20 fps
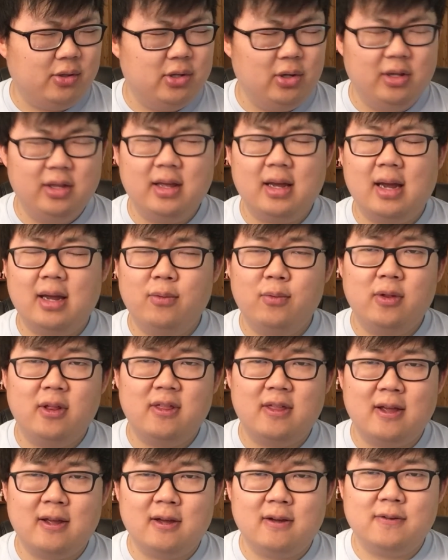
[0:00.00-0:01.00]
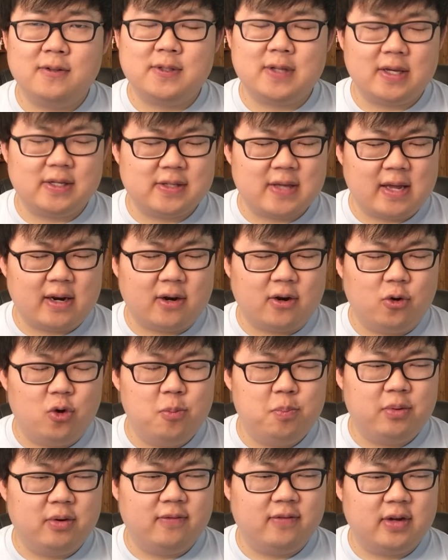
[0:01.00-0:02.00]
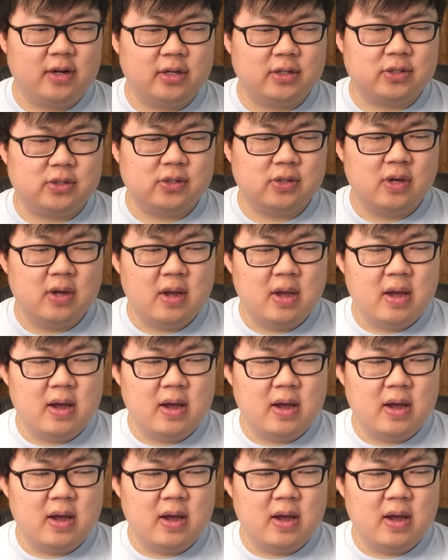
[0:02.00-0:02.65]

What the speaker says: The only thing I can really think of is that a group of us,